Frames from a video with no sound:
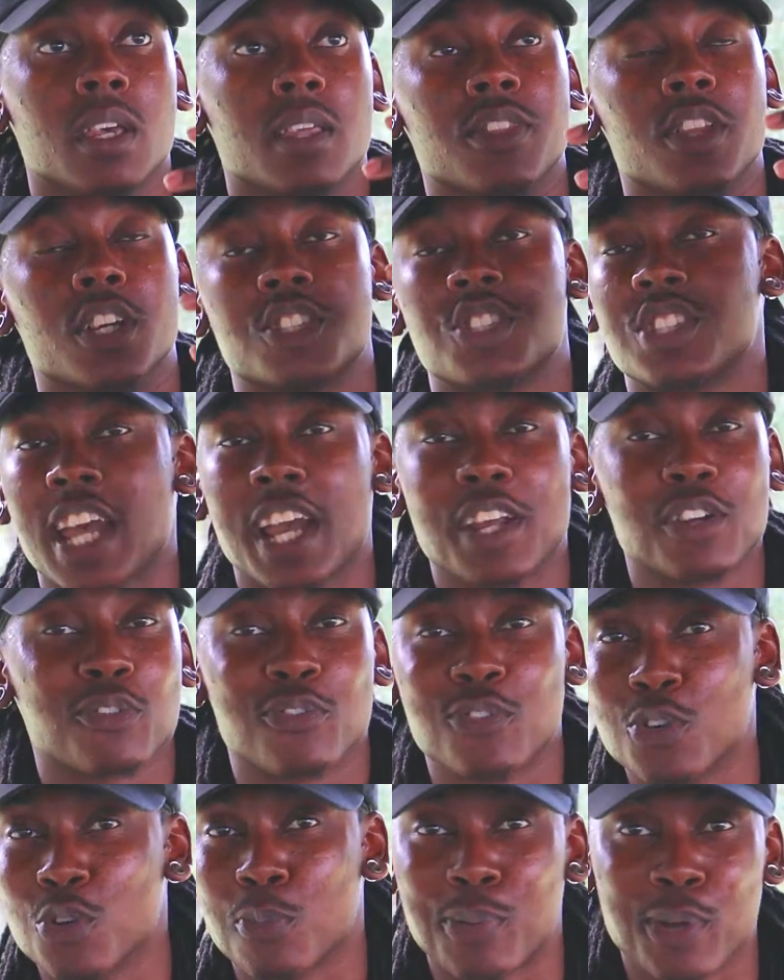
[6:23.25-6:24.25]
the standard
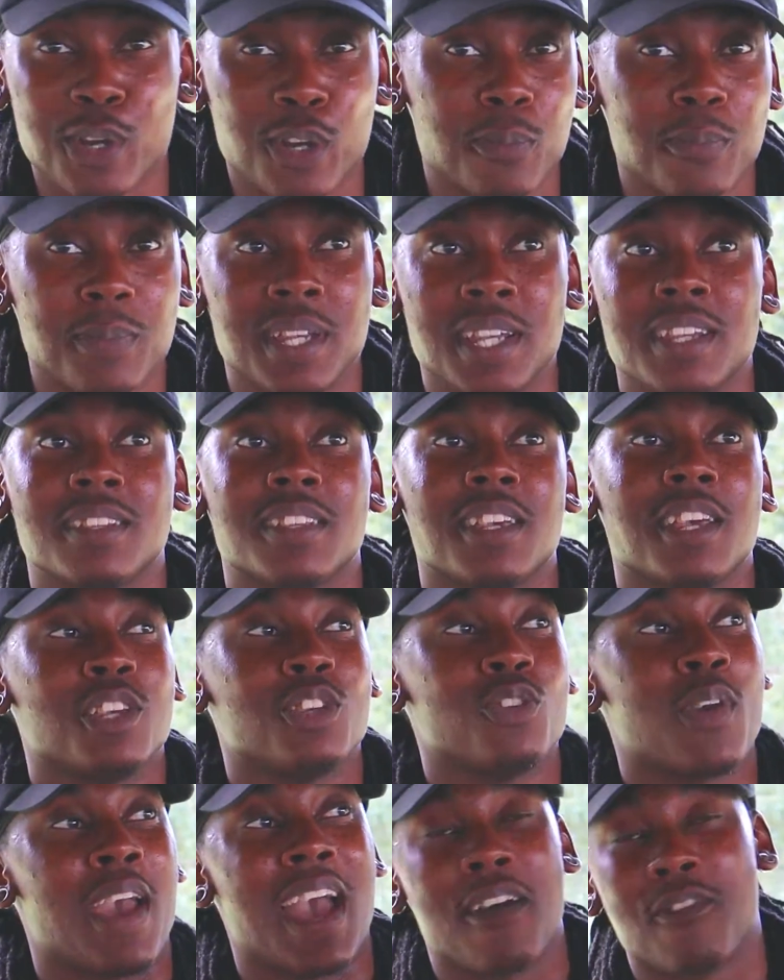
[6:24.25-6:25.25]
food pyramid,
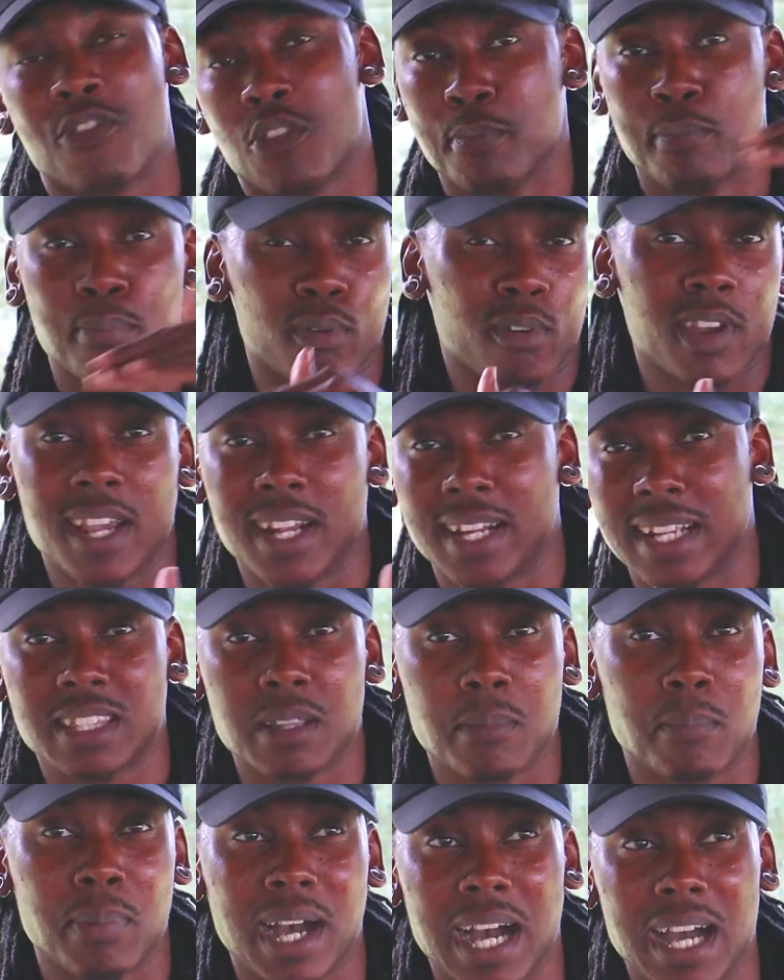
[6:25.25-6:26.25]
you have the bread at
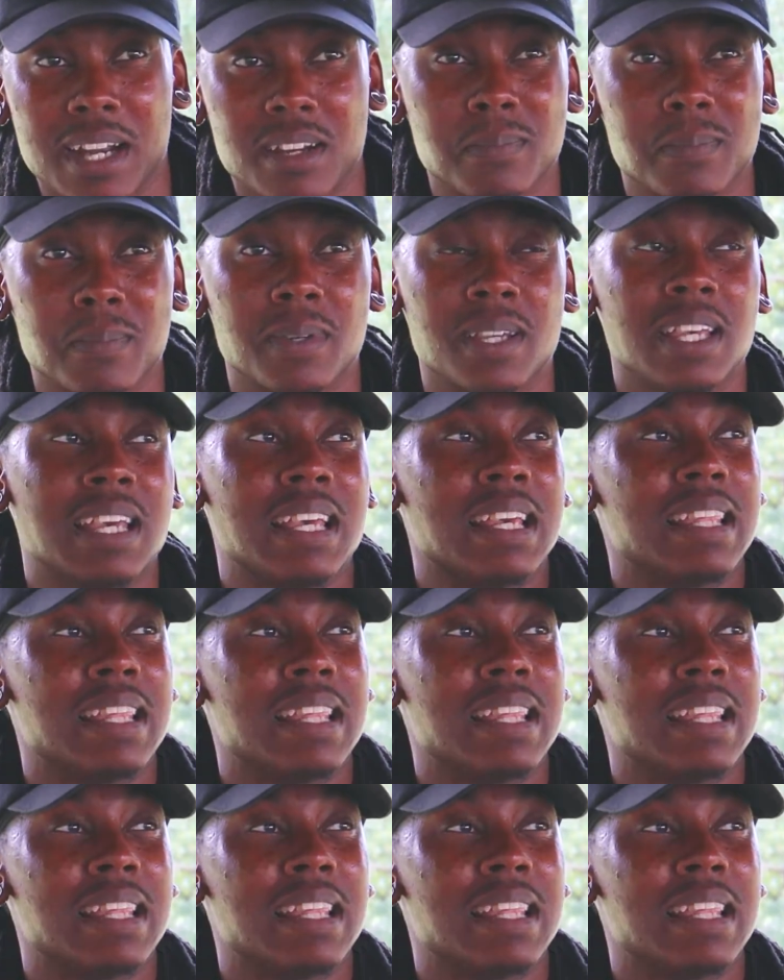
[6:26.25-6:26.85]
the bottom,